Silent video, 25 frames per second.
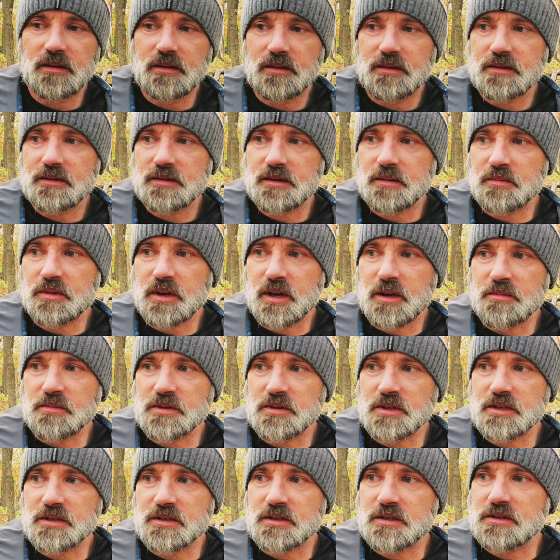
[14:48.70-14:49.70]
sometimes
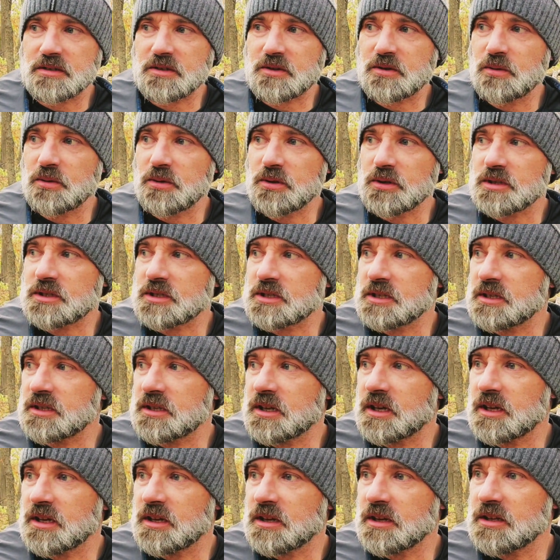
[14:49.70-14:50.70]
it's just cool to sit
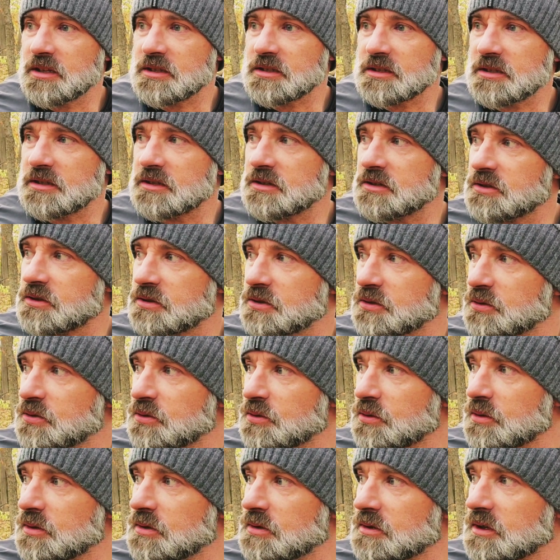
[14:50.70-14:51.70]
and listen
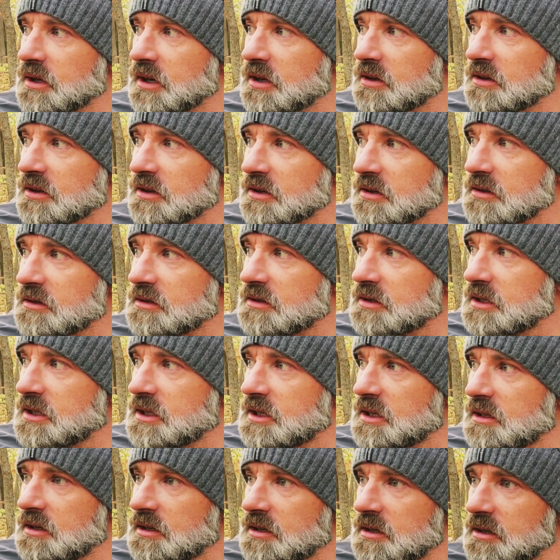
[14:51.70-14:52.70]
to nothing.
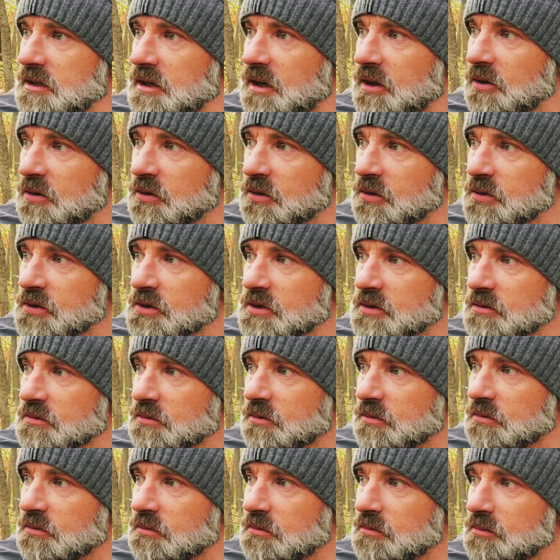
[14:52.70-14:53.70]
I don't use
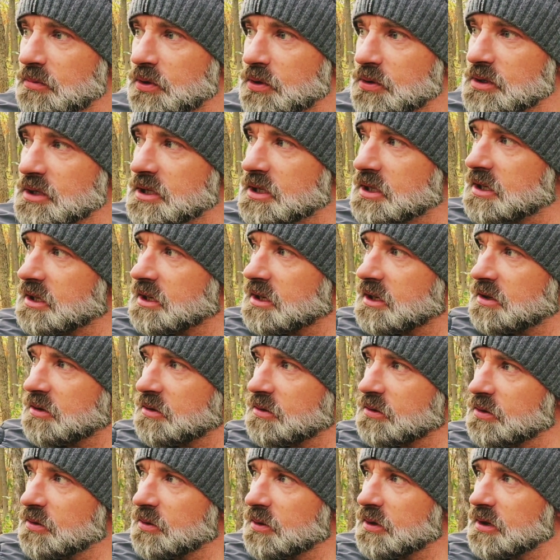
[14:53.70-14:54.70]
music, I
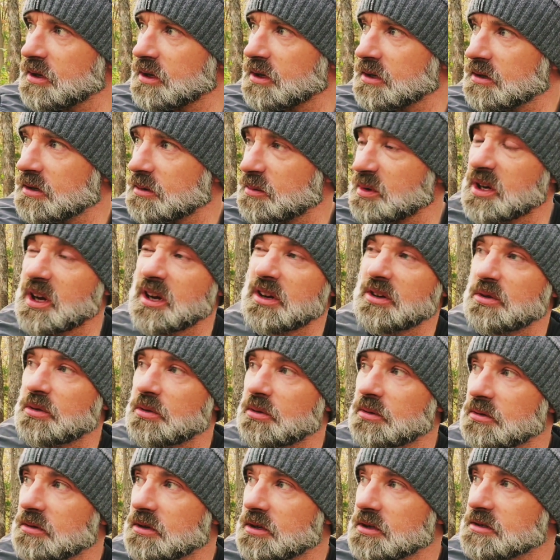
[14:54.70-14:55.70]
don't do anything. I mean, I
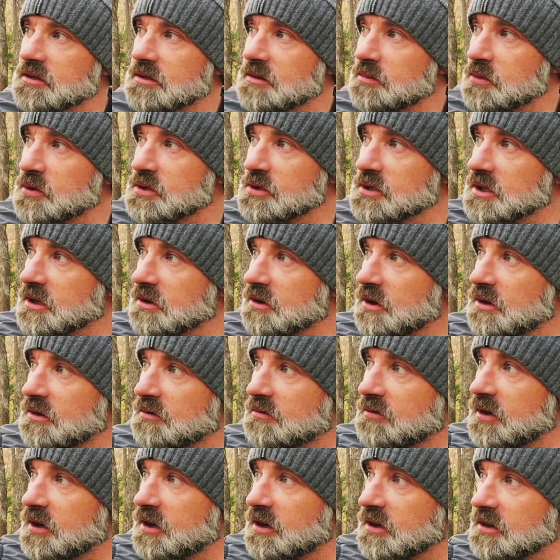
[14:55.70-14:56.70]
do listen to music around the
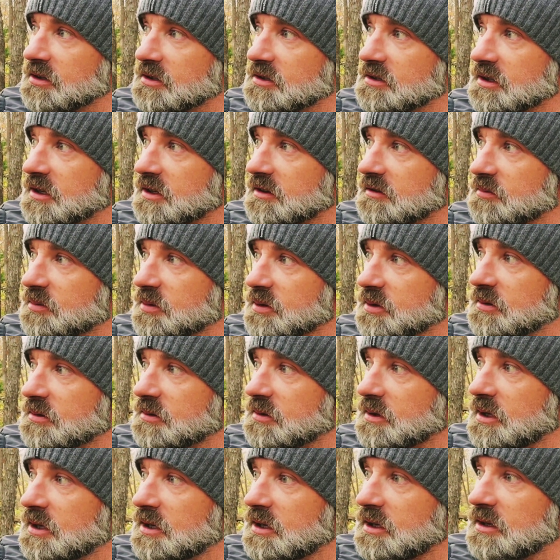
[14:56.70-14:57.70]
fire and stuff, but
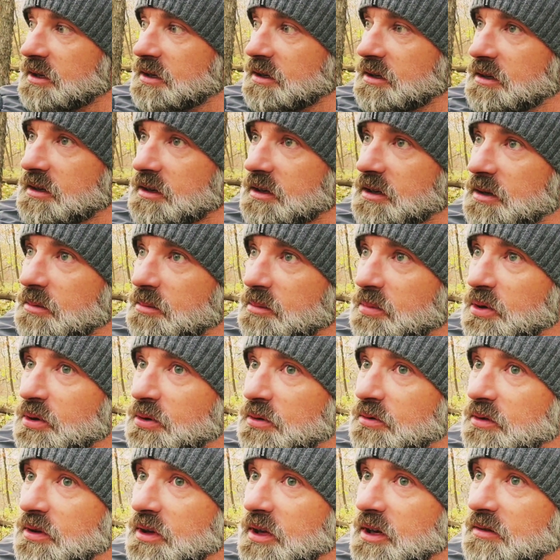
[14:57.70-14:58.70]
on a
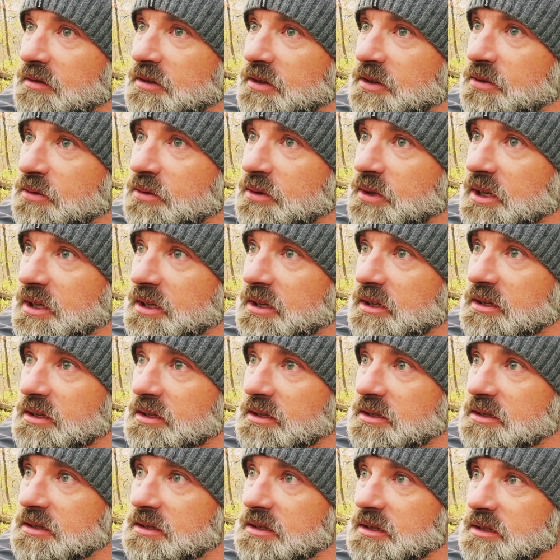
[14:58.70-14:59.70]
beautiful afternoon like
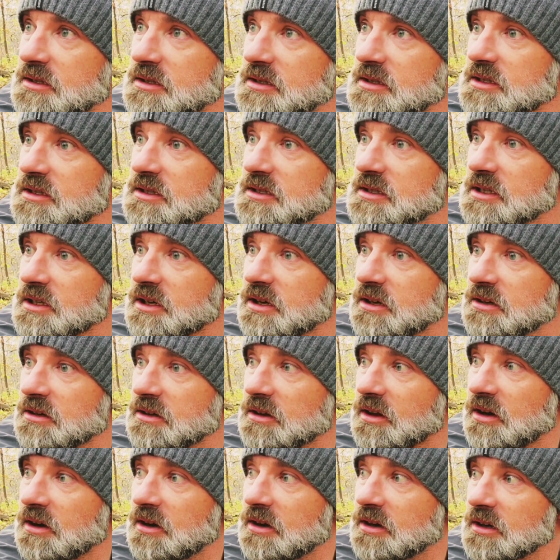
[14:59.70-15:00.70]
this, I just sit on a
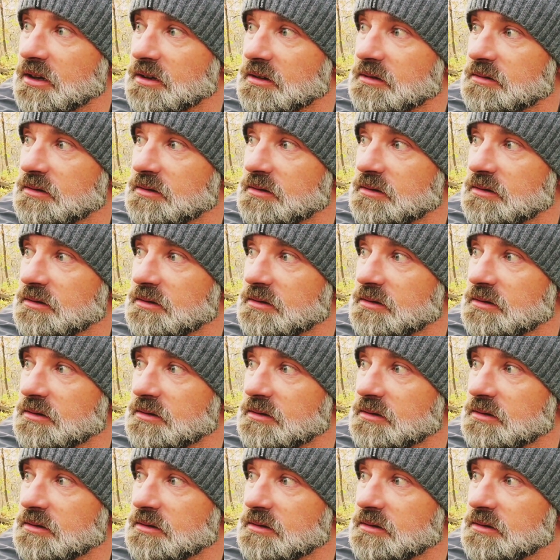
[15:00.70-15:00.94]
log